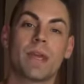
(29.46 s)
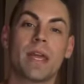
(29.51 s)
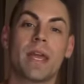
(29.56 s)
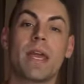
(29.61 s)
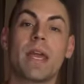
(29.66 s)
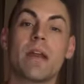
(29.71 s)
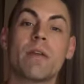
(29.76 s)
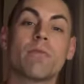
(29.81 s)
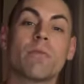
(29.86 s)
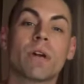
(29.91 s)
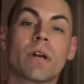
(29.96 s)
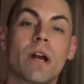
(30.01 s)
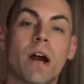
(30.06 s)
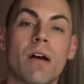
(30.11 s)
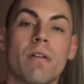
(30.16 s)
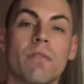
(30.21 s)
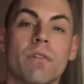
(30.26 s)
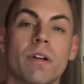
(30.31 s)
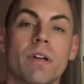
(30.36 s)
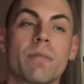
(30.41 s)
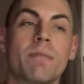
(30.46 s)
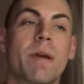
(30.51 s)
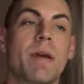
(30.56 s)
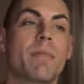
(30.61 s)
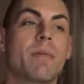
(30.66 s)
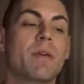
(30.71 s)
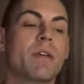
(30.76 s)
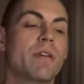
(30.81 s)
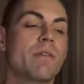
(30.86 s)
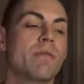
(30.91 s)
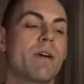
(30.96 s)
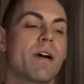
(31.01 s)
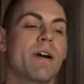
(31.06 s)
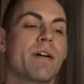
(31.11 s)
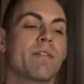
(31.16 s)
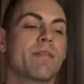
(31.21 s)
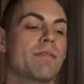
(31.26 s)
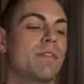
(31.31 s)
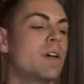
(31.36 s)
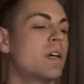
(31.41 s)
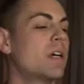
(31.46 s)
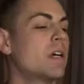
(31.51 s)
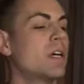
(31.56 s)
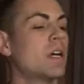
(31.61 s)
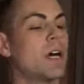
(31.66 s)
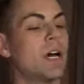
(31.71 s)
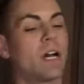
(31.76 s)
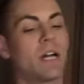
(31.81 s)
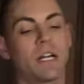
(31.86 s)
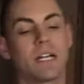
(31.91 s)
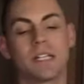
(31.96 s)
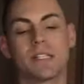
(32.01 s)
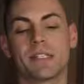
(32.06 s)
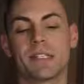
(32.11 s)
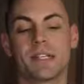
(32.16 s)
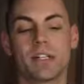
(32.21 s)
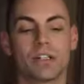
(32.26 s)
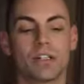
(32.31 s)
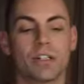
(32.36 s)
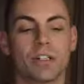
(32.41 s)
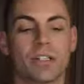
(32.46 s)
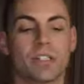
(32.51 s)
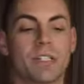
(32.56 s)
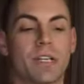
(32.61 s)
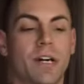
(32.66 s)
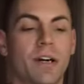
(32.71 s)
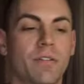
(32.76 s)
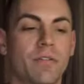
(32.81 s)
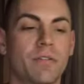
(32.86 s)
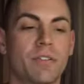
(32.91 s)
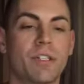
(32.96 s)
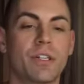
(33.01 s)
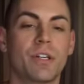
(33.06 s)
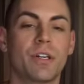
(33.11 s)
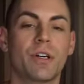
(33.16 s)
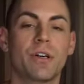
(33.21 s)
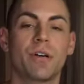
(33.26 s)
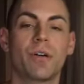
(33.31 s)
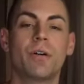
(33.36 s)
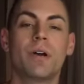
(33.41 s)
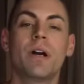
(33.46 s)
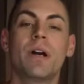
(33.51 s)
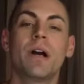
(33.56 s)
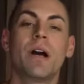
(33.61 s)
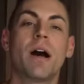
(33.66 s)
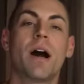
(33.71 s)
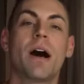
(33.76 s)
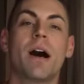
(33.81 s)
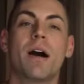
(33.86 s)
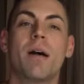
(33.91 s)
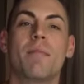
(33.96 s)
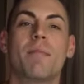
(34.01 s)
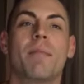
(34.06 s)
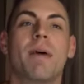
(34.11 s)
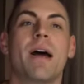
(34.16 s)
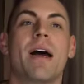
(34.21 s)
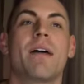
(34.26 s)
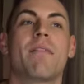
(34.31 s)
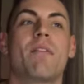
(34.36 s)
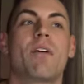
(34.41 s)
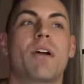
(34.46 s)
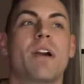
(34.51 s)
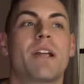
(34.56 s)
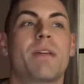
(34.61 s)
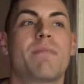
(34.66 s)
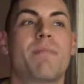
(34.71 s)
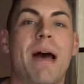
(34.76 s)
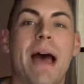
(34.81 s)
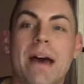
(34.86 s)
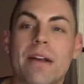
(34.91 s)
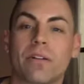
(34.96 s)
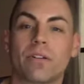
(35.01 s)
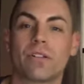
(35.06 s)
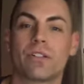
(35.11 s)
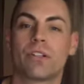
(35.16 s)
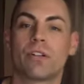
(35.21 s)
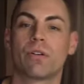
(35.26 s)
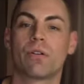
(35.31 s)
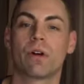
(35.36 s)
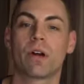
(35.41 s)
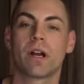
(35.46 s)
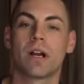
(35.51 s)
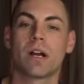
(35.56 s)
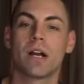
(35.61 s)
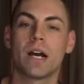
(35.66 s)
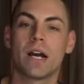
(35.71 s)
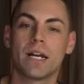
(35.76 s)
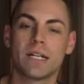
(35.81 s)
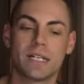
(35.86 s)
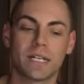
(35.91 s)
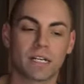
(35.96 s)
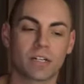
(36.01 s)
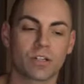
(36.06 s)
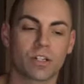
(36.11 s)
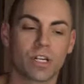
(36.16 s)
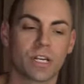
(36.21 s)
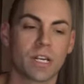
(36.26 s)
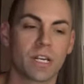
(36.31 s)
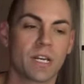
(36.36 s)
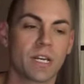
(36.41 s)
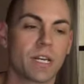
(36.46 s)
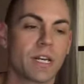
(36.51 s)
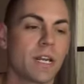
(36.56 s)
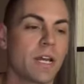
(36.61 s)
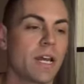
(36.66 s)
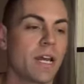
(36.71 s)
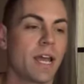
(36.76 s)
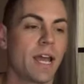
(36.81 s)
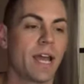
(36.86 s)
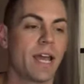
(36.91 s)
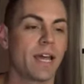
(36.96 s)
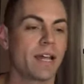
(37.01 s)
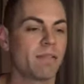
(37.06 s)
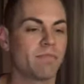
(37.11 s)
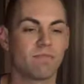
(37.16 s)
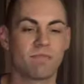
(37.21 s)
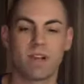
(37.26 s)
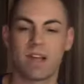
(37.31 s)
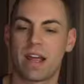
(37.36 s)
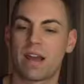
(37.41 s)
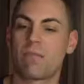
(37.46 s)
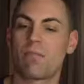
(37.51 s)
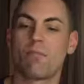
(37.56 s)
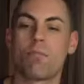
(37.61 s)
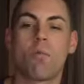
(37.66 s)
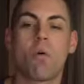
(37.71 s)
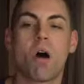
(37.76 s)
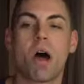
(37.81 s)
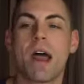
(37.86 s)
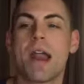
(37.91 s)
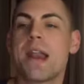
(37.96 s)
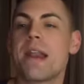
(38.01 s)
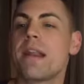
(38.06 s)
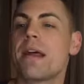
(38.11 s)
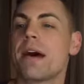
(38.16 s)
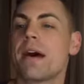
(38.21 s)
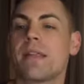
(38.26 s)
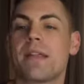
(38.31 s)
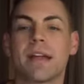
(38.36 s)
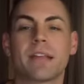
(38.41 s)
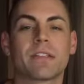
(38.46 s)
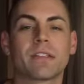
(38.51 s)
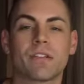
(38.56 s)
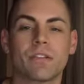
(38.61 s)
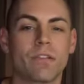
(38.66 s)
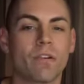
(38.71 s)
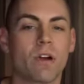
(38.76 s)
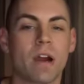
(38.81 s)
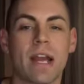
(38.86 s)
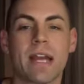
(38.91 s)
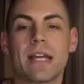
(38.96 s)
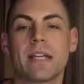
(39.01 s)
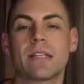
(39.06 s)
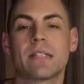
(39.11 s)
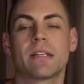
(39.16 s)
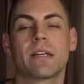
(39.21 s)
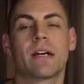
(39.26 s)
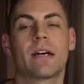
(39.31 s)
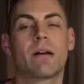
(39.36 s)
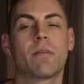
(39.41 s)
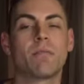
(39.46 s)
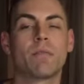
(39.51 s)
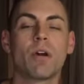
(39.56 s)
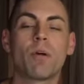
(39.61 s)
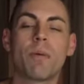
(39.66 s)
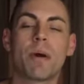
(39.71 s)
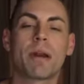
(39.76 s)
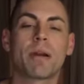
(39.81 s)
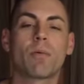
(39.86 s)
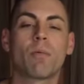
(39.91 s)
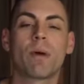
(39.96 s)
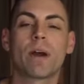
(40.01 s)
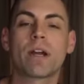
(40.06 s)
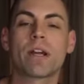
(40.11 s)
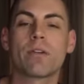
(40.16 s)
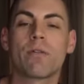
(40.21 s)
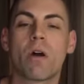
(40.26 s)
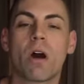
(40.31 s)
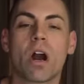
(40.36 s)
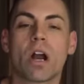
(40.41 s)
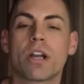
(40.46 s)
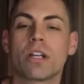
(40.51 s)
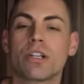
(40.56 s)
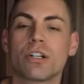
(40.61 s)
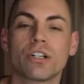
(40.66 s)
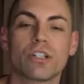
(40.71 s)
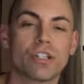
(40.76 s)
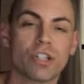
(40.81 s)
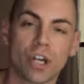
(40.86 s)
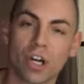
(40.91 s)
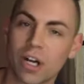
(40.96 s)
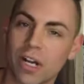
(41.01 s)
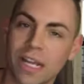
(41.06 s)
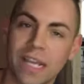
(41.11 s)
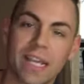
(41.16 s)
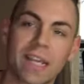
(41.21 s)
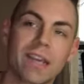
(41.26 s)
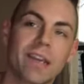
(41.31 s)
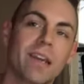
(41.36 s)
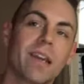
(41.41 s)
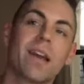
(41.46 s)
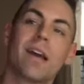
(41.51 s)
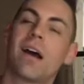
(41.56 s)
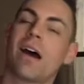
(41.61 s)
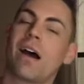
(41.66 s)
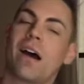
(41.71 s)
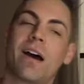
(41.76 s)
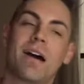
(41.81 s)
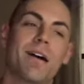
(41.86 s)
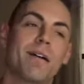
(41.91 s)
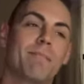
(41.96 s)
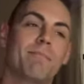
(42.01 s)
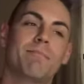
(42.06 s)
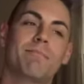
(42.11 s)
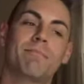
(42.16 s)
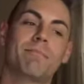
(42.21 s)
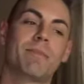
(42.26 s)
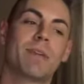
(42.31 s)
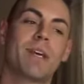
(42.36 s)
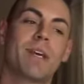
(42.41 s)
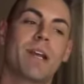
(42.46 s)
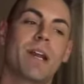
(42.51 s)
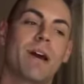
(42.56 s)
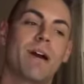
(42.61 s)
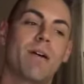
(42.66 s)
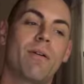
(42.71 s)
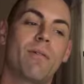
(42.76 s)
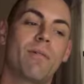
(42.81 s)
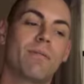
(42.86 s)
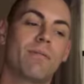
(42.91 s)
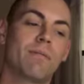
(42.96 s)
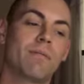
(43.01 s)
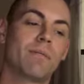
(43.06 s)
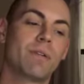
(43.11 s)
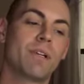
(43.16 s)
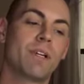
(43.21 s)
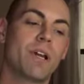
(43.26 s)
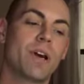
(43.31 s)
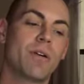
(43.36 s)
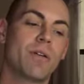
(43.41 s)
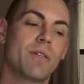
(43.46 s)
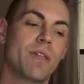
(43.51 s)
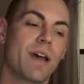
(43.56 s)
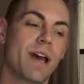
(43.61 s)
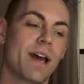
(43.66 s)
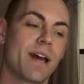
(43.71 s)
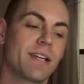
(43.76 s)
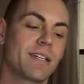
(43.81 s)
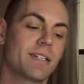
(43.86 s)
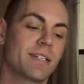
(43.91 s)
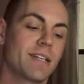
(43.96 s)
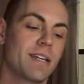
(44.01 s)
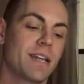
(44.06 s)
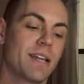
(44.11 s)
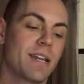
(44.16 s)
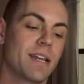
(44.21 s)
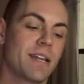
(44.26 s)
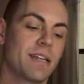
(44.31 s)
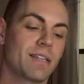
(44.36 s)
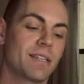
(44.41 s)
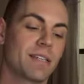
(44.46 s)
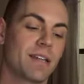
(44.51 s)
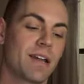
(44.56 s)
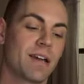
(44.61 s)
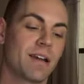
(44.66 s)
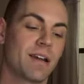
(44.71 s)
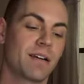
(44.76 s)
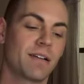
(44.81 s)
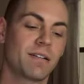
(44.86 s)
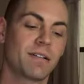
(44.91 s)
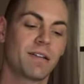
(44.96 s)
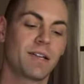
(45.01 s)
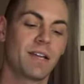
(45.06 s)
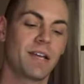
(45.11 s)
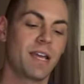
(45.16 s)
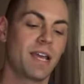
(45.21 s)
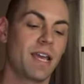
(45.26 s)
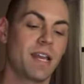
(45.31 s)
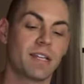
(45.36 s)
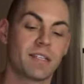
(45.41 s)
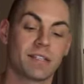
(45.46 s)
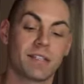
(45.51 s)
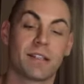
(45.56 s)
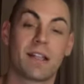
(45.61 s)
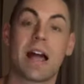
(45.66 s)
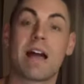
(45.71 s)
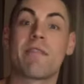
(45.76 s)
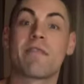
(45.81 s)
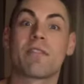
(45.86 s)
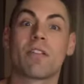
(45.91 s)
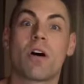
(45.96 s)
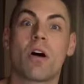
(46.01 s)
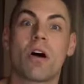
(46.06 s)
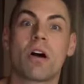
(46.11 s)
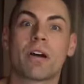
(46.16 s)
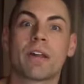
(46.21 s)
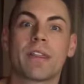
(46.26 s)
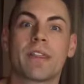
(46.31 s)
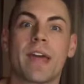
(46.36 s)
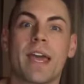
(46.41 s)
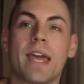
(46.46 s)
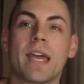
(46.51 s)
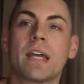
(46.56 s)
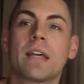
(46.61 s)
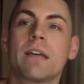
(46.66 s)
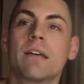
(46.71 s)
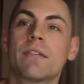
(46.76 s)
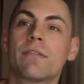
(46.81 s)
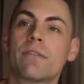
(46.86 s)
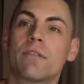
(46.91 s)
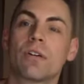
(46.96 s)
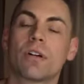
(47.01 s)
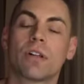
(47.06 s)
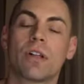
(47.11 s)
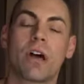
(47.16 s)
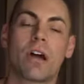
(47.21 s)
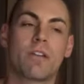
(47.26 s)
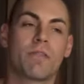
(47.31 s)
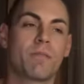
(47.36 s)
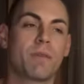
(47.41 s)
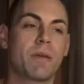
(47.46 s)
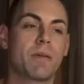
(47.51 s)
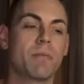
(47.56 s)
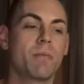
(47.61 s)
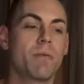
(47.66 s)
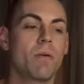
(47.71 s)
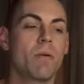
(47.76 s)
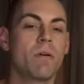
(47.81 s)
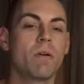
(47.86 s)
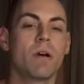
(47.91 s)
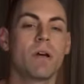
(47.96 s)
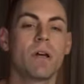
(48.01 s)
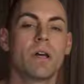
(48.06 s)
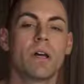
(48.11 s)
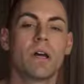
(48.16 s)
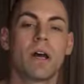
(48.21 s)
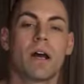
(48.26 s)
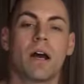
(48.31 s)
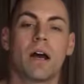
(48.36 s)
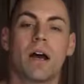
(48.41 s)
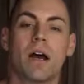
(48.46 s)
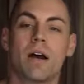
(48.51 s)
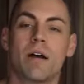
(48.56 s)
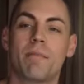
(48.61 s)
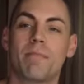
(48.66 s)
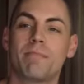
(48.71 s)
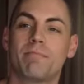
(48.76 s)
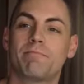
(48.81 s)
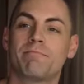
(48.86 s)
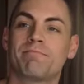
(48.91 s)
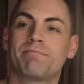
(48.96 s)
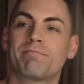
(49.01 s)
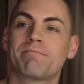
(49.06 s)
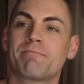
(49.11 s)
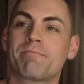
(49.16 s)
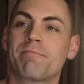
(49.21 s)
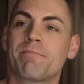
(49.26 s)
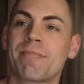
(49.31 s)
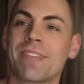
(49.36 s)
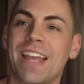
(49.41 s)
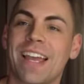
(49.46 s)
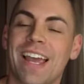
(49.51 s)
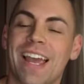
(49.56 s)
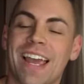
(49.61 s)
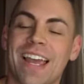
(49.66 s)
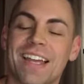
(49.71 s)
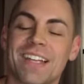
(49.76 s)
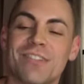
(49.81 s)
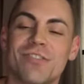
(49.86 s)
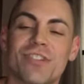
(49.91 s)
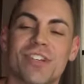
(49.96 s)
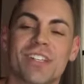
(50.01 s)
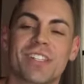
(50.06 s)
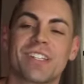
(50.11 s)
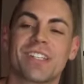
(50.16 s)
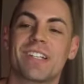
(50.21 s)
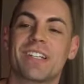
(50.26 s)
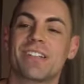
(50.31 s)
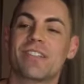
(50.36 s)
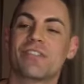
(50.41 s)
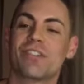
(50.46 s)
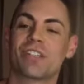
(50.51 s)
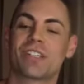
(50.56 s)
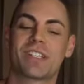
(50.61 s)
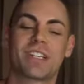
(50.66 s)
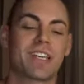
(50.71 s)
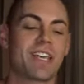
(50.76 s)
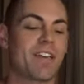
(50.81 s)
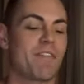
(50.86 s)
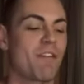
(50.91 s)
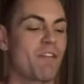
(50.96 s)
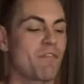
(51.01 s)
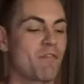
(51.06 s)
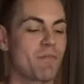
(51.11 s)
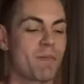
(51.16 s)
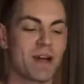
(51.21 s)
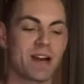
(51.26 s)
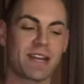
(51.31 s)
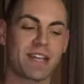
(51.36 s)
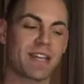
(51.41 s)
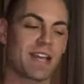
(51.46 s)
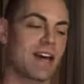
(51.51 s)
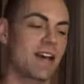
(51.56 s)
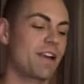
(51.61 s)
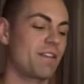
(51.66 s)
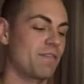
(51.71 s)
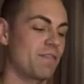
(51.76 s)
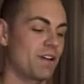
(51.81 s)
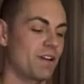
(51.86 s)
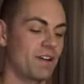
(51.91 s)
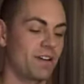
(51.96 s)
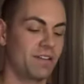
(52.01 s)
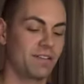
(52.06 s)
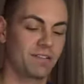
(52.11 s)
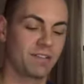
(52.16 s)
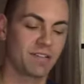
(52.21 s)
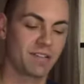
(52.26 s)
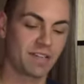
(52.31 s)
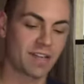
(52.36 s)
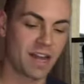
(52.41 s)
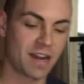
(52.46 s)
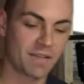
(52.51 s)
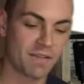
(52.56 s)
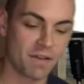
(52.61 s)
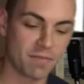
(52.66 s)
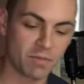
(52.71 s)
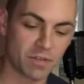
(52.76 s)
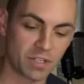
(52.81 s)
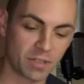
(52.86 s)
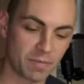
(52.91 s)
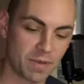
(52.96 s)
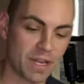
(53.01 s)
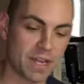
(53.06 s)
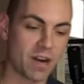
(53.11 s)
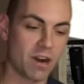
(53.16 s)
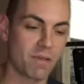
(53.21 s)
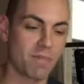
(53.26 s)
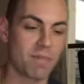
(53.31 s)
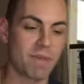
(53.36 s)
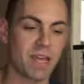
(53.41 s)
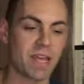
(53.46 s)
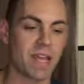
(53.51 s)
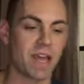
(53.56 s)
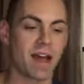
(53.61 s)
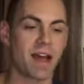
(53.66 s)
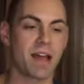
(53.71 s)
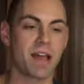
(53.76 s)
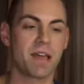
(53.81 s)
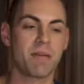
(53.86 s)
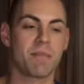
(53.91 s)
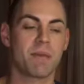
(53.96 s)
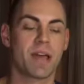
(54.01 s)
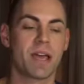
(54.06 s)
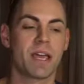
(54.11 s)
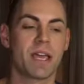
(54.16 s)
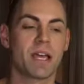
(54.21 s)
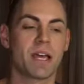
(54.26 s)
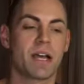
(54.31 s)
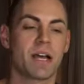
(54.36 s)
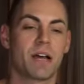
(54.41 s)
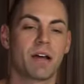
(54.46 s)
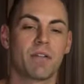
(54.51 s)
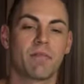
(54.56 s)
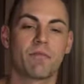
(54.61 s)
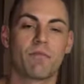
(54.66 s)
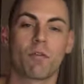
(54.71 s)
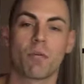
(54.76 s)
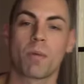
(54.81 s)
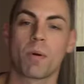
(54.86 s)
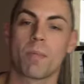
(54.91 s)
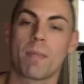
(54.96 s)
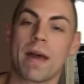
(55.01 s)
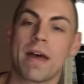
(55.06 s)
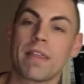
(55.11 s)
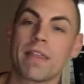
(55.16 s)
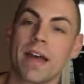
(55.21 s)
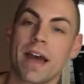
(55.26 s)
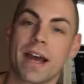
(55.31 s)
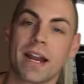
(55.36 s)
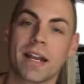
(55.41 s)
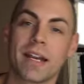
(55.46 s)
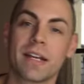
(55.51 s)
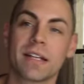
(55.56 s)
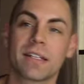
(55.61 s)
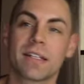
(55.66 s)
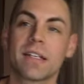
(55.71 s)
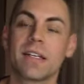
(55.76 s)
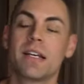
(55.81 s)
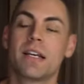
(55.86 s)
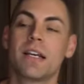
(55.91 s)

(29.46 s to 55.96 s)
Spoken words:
in recovery. Maybe you have considered yourself to have already battled your addiction and won. That's great. No matter where you are in your journey, know that it is a lifelong thing for a lot of people. And just to give everybody kind of up to speed on me, I am a former meth addict.